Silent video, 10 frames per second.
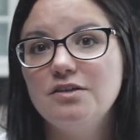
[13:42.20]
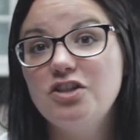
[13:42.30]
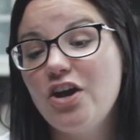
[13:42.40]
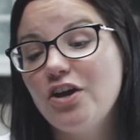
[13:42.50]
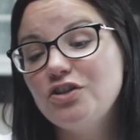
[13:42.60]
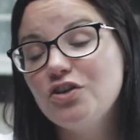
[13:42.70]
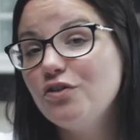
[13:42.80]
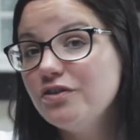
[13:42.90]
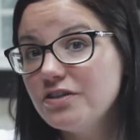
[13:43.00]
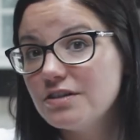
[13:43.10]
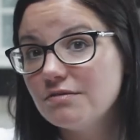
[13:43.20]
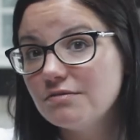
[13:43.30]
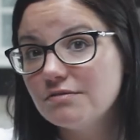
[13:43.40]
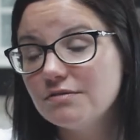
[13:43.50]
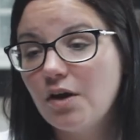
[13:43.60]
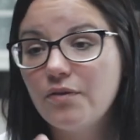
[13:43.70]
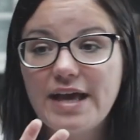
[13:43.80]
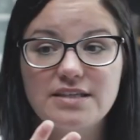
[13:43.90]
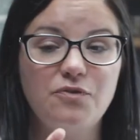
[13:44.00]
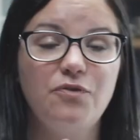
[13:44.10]
turtles, oh
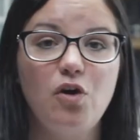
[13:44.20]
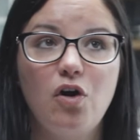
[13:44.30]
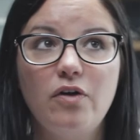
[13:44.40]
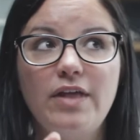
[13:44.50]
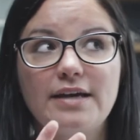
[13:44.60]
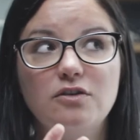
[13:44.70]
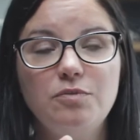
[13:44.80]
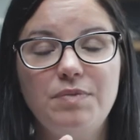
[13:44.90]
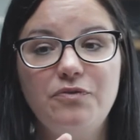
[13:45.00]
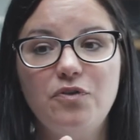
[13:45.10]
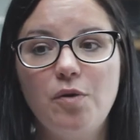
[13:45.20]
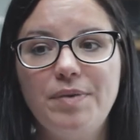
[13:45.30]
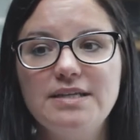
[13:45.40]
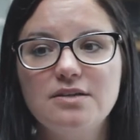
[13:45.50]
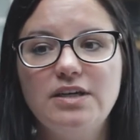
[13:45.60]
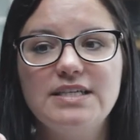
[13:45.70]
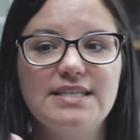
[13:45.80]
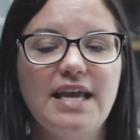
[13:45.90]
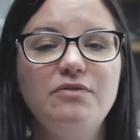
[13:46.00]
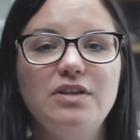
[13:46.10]
that's 4, that could be 4 beats, couldn't it?
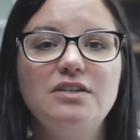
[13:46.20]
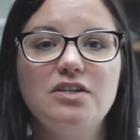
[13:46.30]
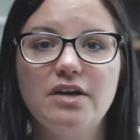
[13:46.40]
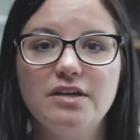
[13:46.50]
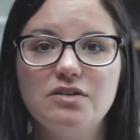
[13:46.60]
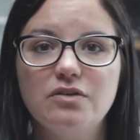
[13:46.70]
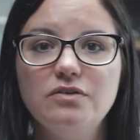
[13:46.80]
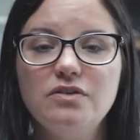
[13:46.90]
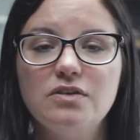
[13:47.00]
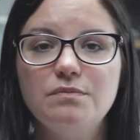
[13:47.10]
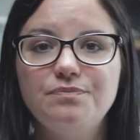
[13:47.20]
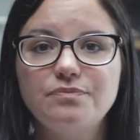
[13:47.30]
Save the turtles.